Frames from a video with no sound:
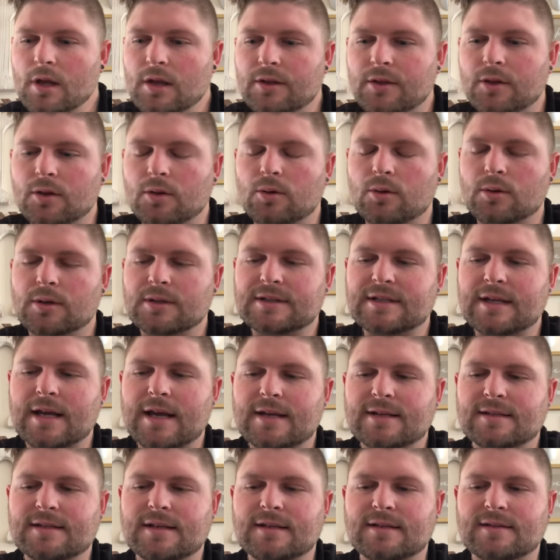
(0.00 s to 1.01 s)
the Lord
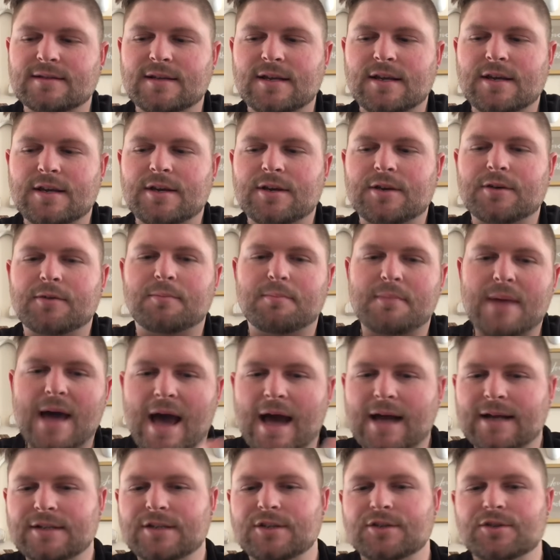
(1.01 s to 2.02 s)
takes Ezekiel
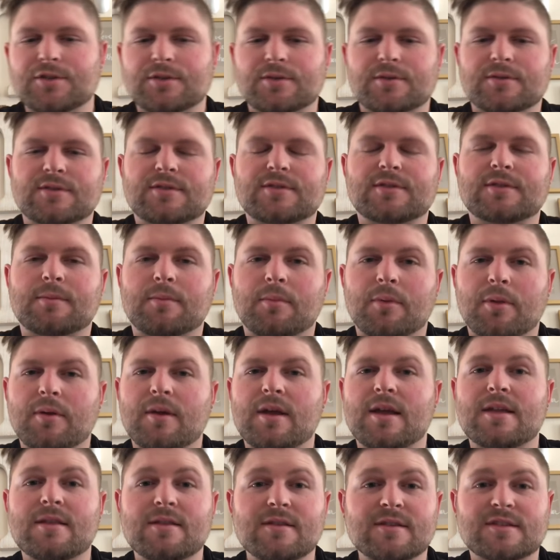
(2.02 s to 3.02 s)
back to Jerusalem
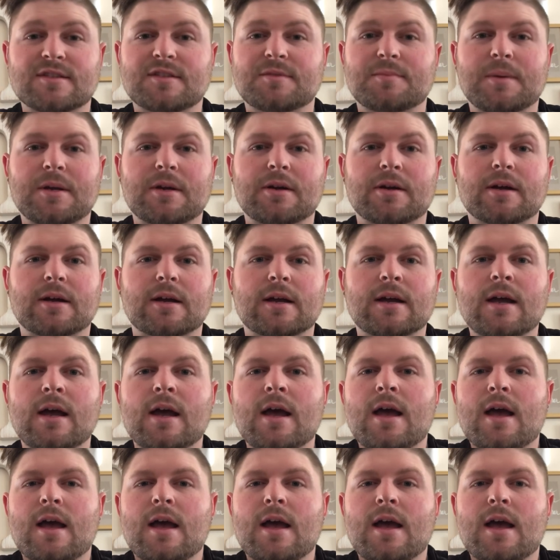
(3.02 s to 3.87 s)
in the Spirit